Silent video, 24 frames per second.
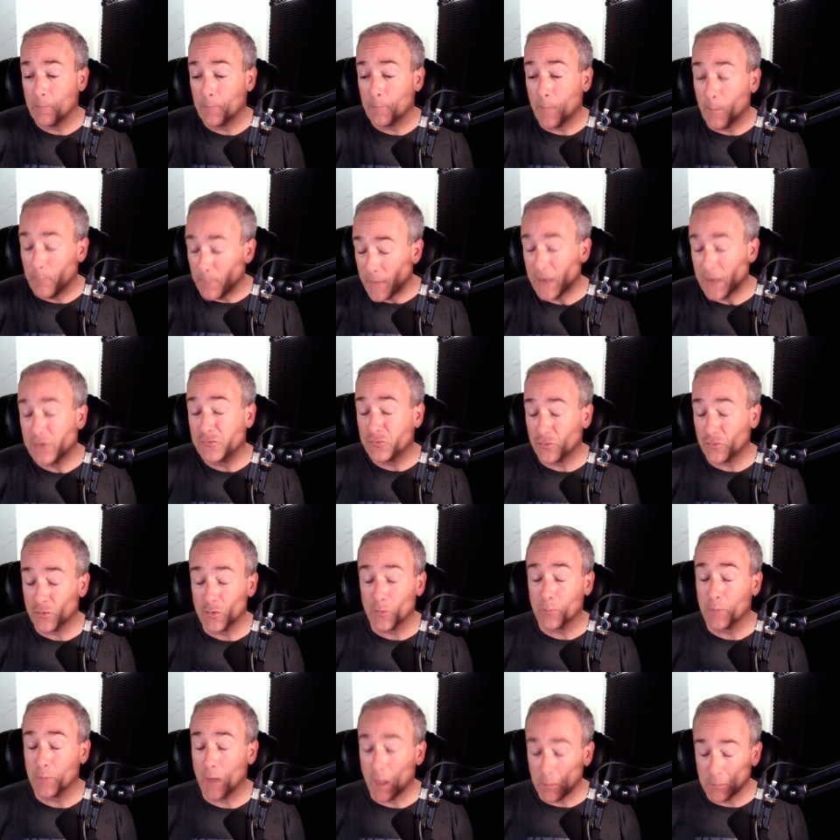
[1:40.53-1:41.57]
But make sure
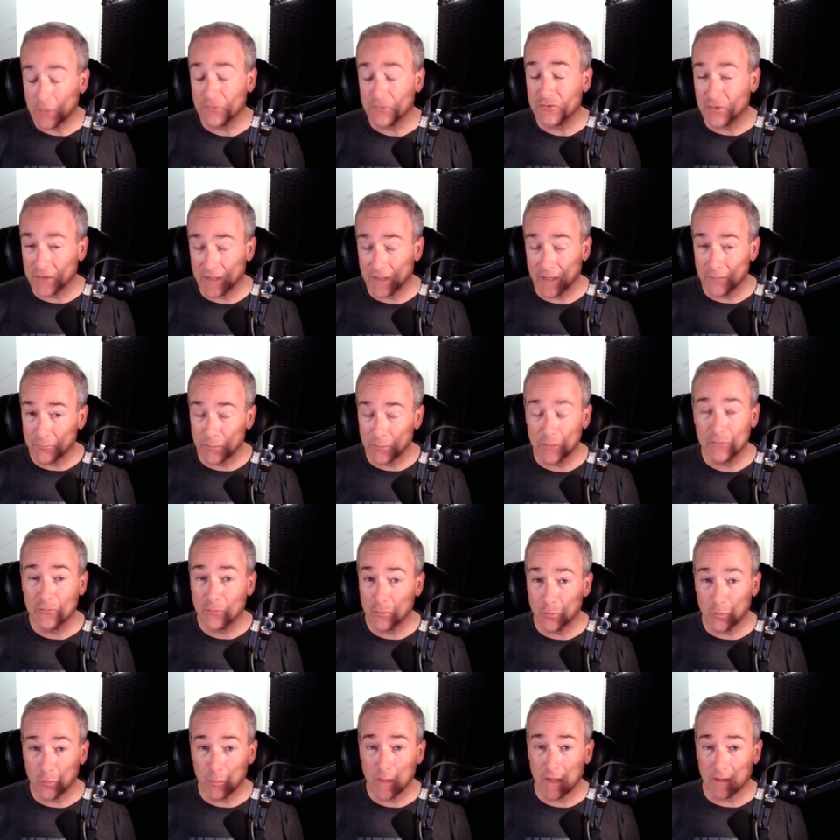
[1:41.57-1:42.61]
you're publishing every
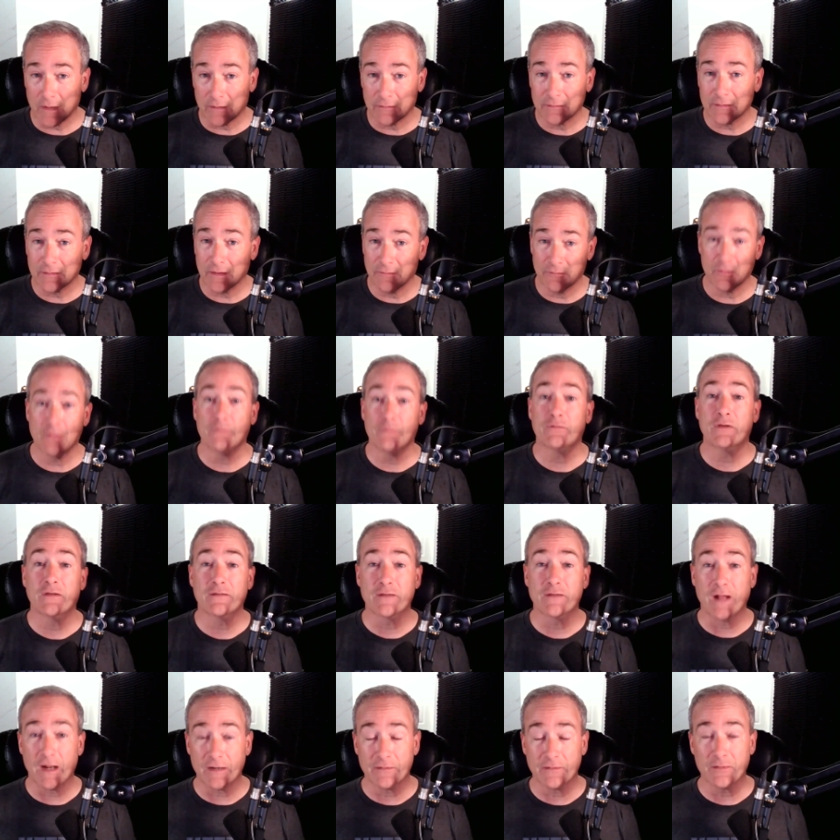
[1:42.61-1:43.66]
two weeks. If you've
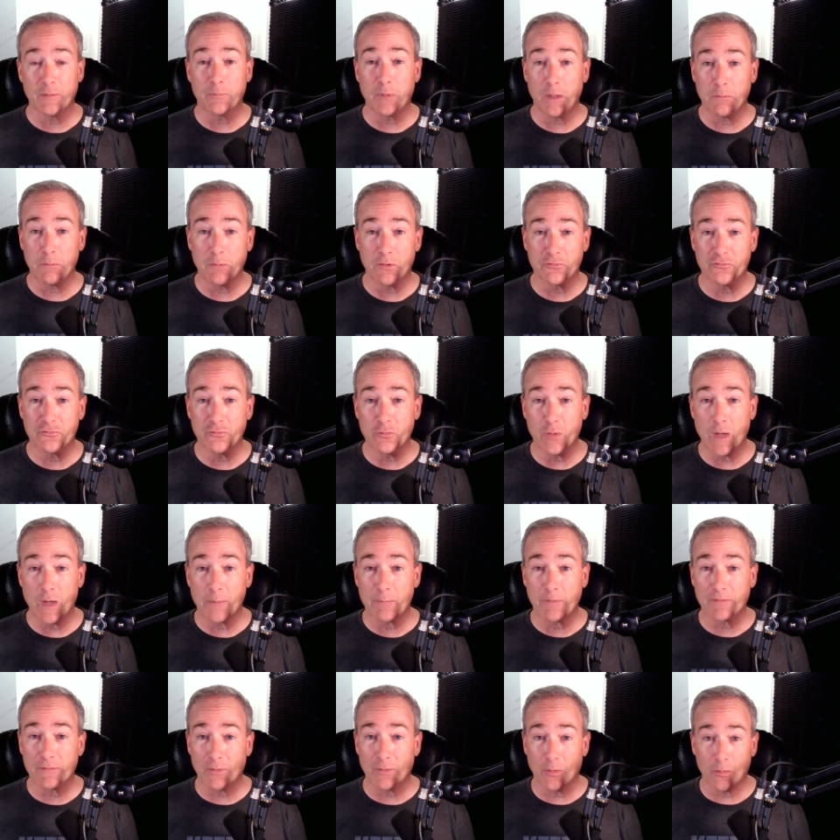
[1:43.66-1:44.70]
decided to publish new
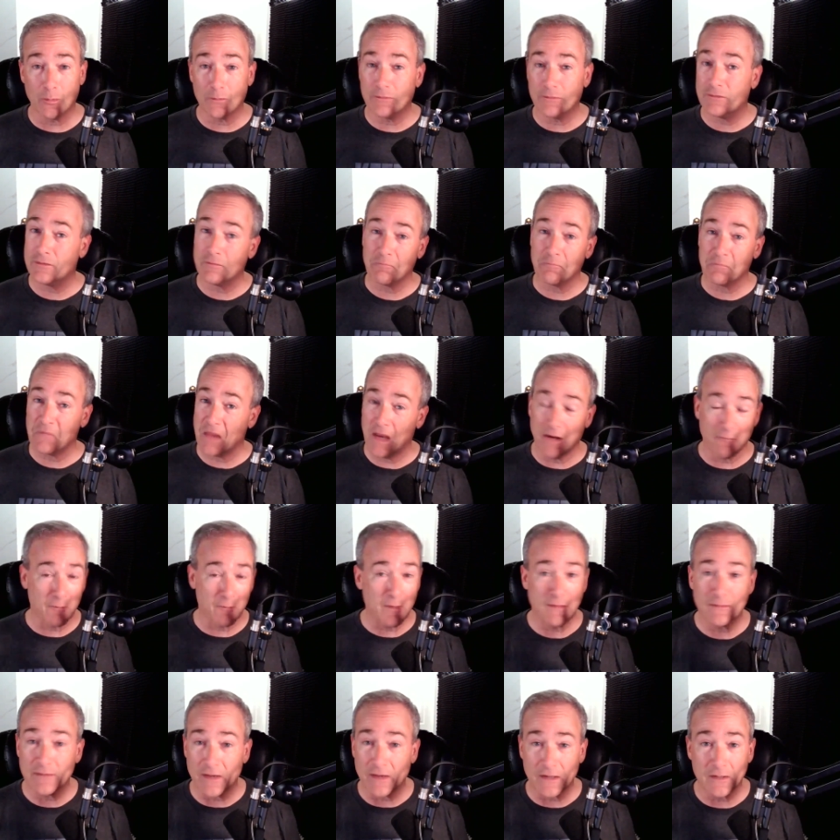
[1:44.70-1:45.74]
episodes
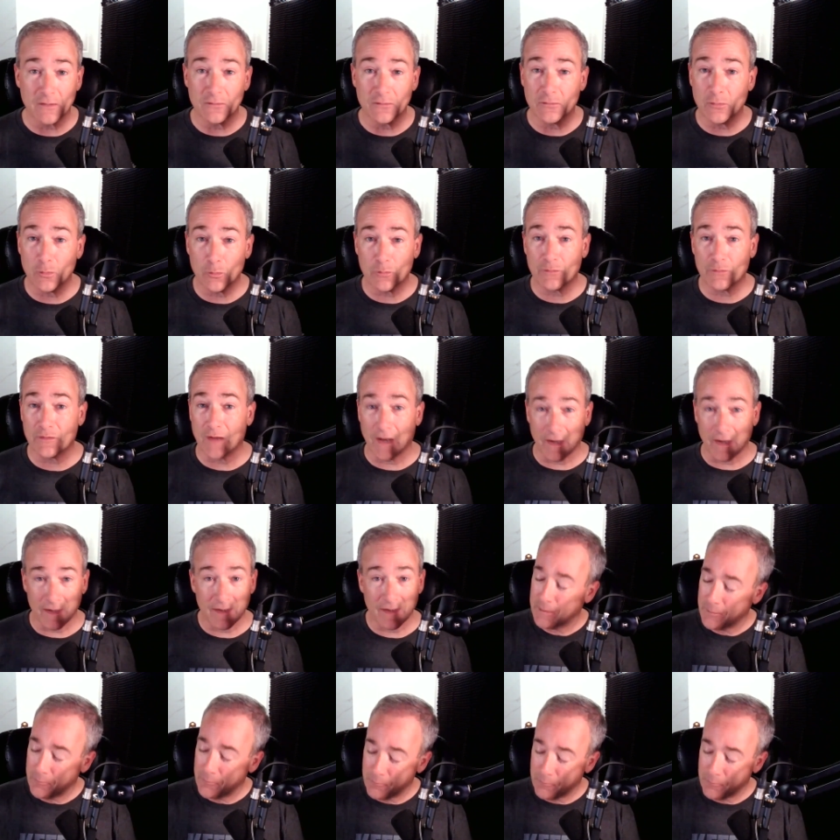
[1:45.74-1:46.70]
every second Tuesday,